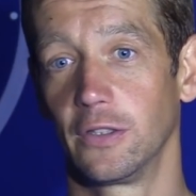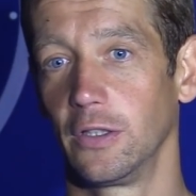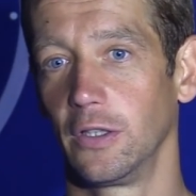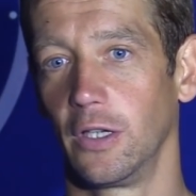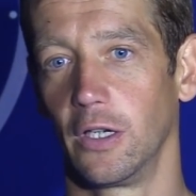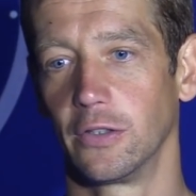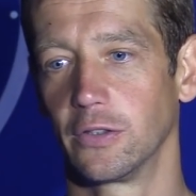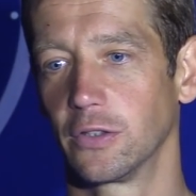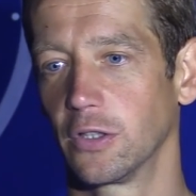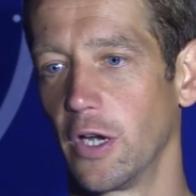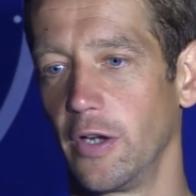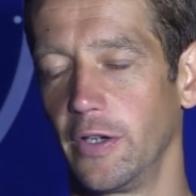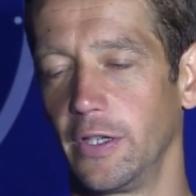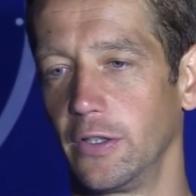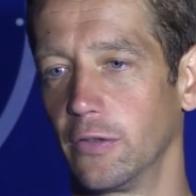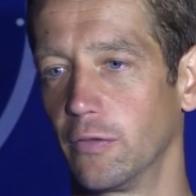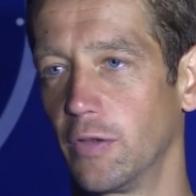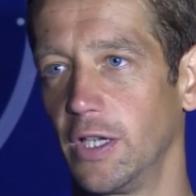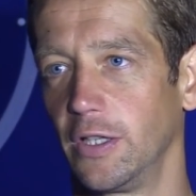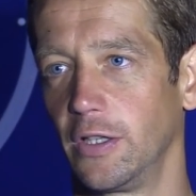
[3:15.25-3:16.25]
You know, it's going
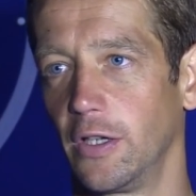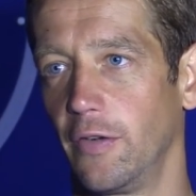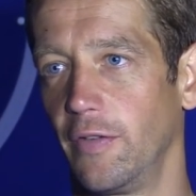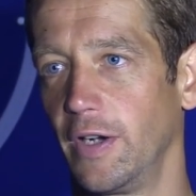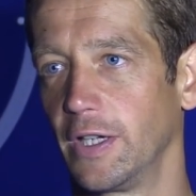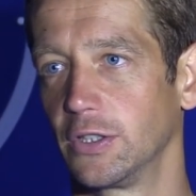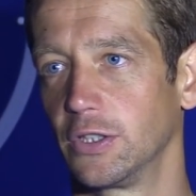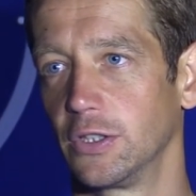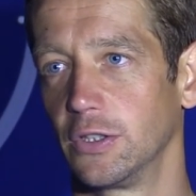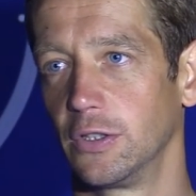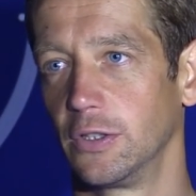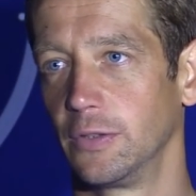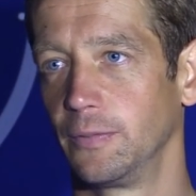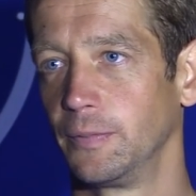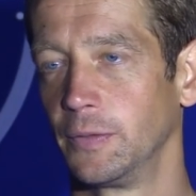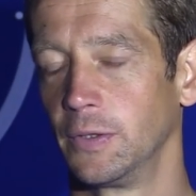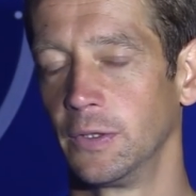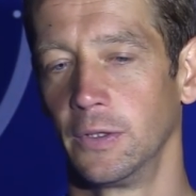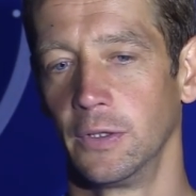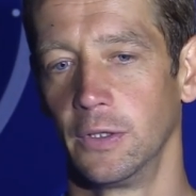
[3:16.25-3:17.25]
in the right direction,
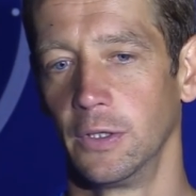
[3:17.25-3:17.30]
and